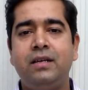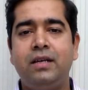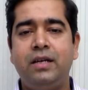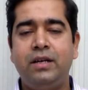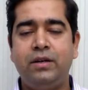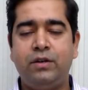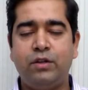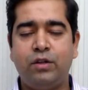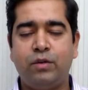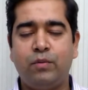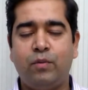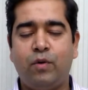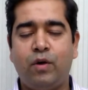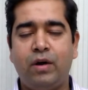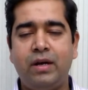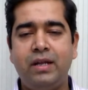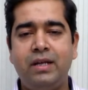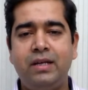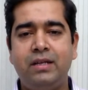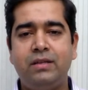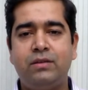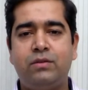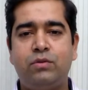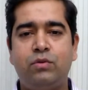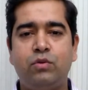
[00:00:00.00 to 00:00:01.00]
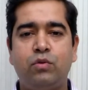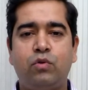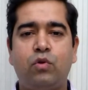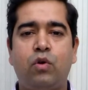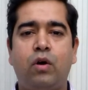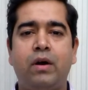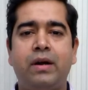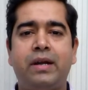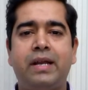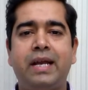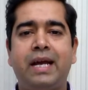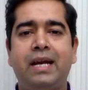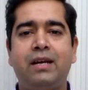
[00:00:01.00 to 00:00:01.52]
into the body through
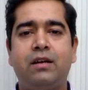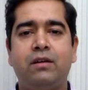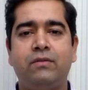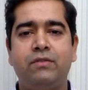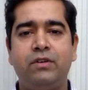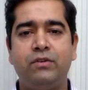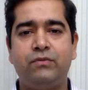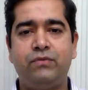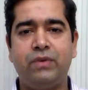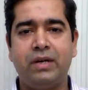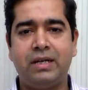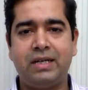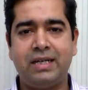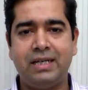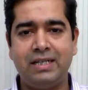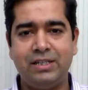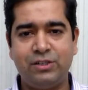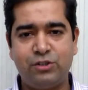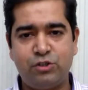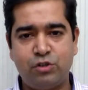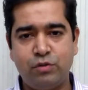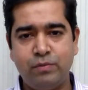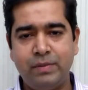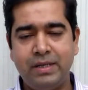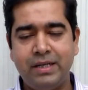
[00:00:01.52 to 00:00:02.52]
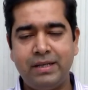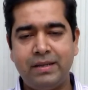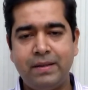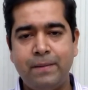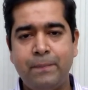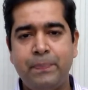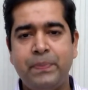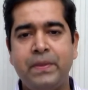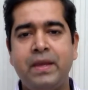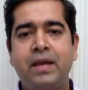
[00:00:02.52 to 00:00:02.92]
contact of infected instruments,